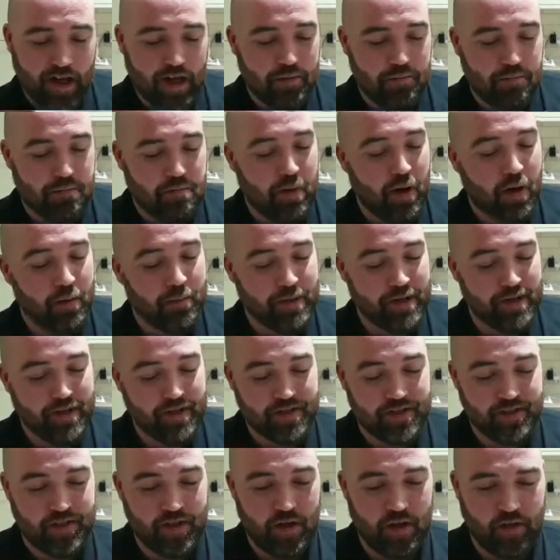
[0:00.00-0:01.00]

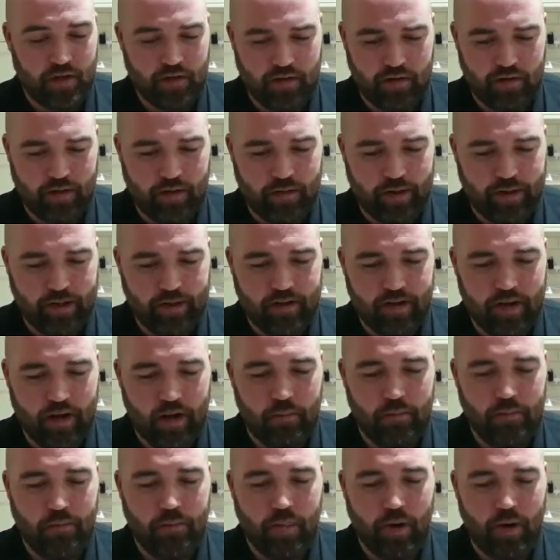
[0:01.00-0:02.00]
Abominus. No, oh wait,
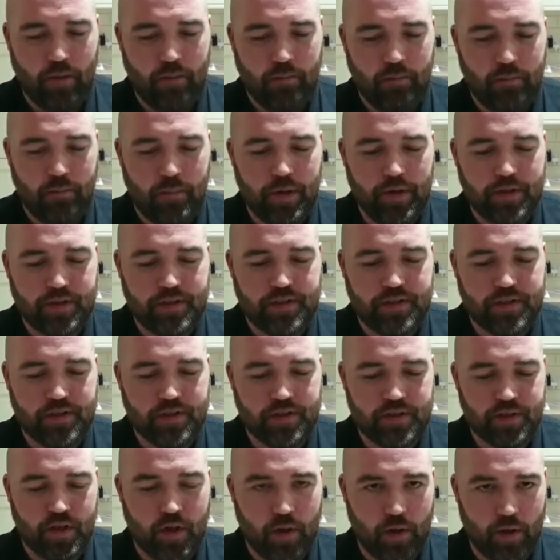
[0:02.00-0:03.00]

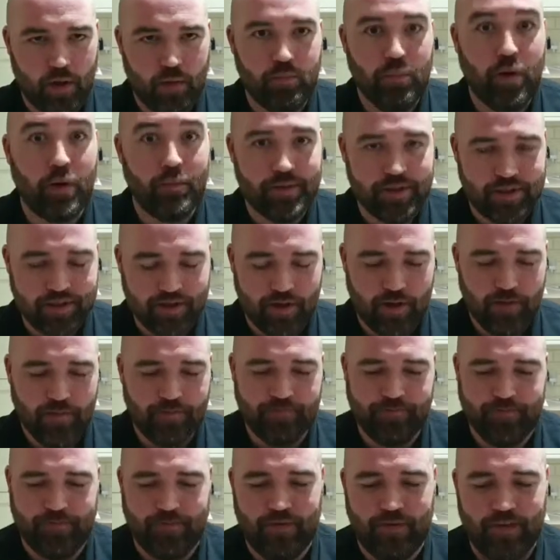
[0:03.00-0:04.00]
Abominus. No, Abominus. No.
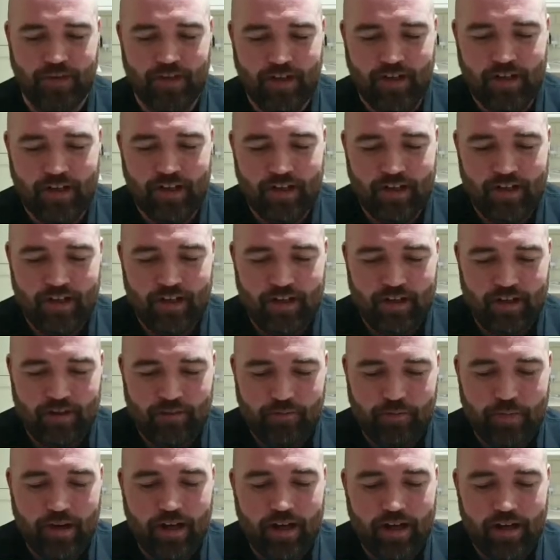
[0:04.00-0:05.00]

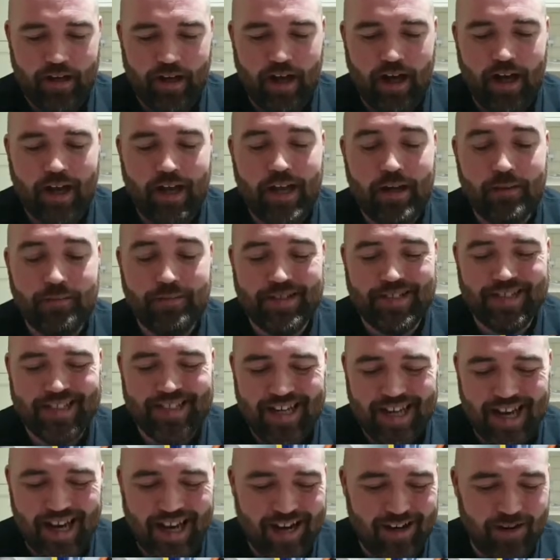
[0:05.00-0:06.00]
Man, I am
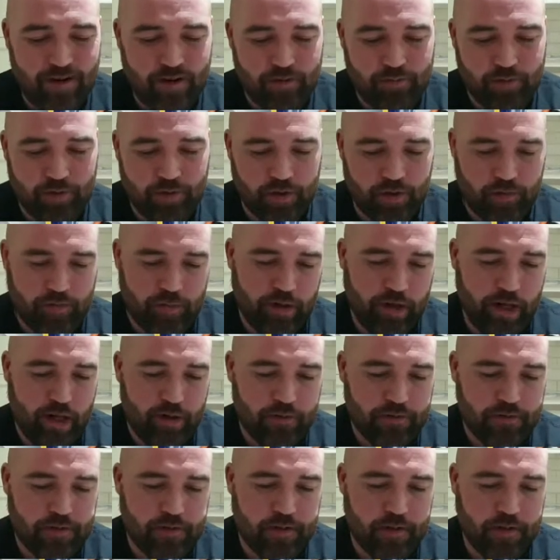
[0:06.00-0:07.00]
terrible at
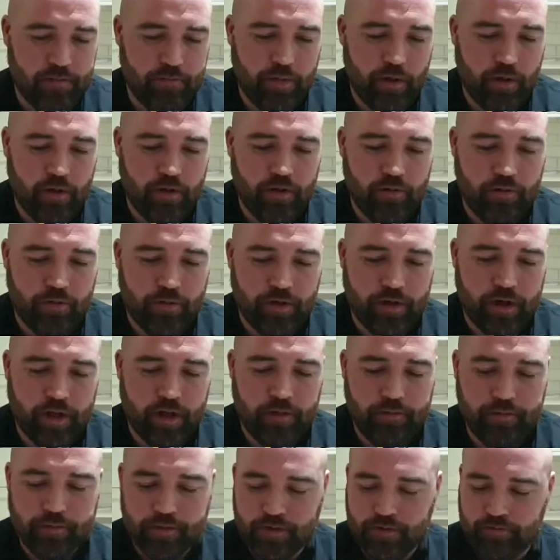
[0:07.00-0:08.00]
pronouncing Pokemon
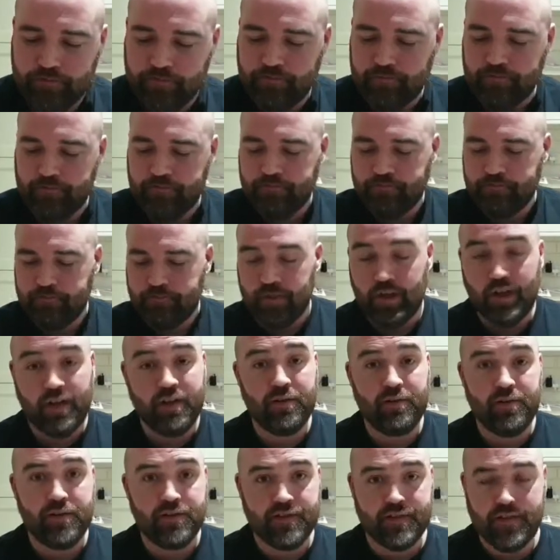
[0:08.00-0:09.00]
names.
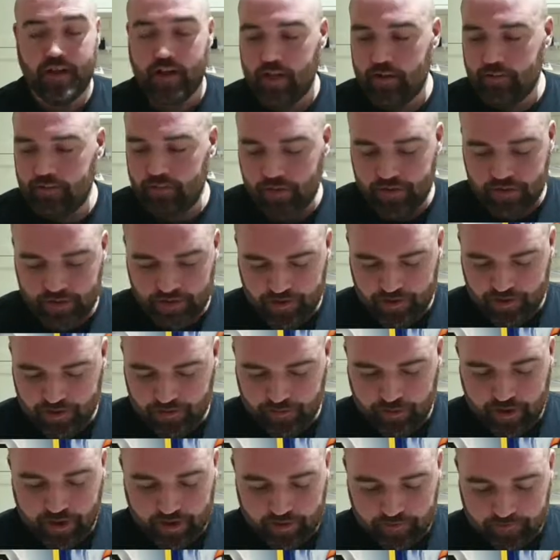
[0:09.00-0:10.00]
Are you the same, or is it
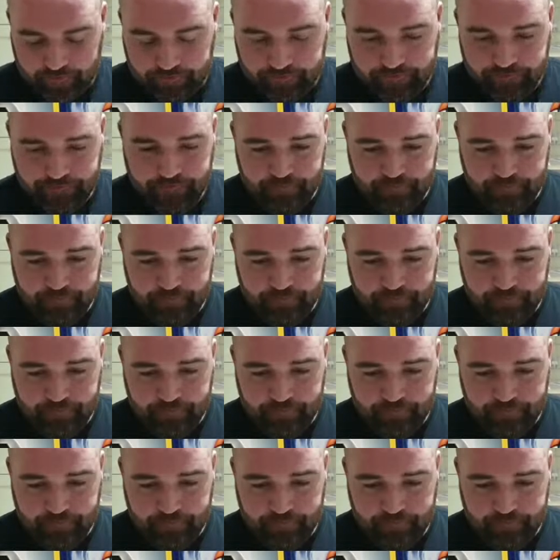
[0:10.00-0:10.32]
just me?